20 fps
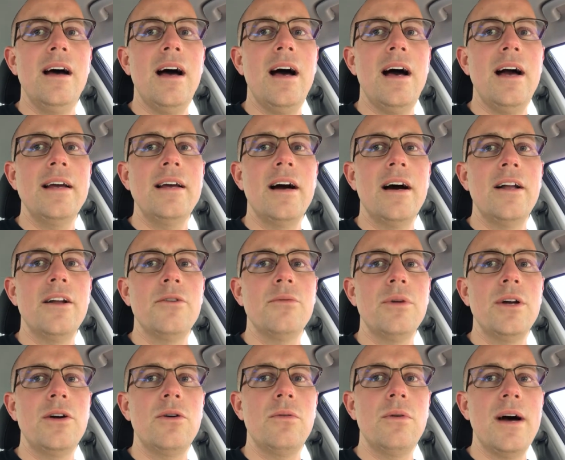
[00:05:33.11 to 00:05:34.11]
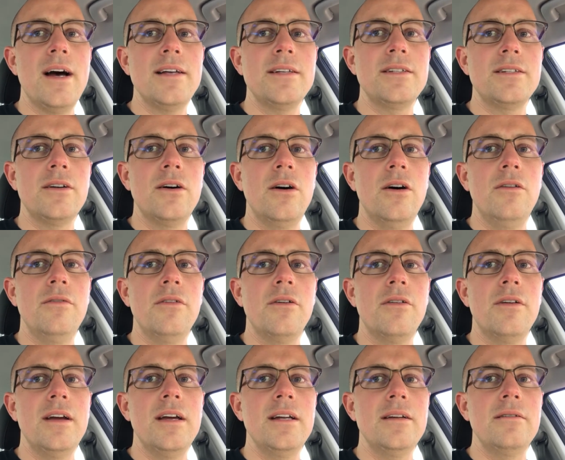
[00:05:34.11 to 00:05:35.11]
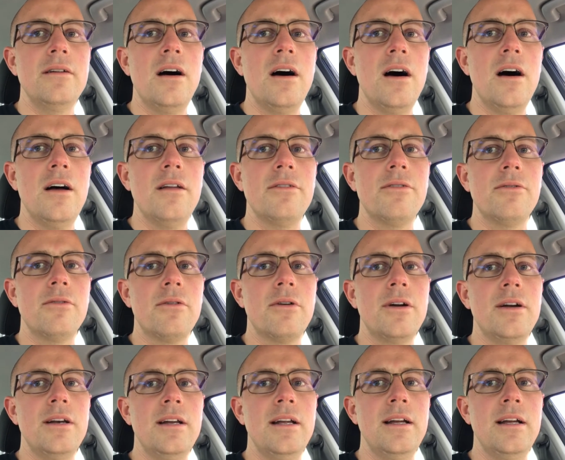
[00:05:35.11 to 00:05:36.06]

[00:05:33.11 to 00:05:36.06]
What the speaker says: I got a request over in Hawthorne,